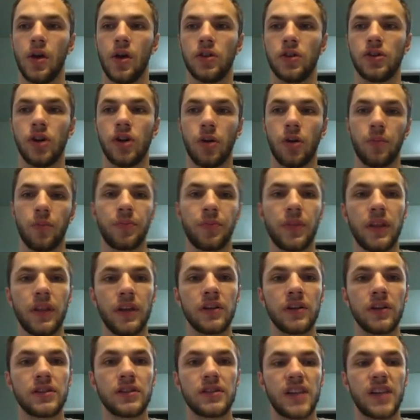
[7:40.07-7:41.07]
So
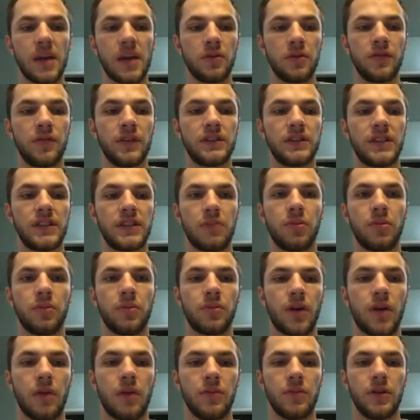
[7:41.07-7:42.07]
here's the type of example
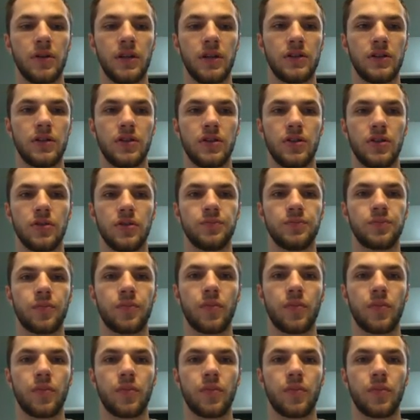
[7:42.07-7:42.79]
problem you need to do.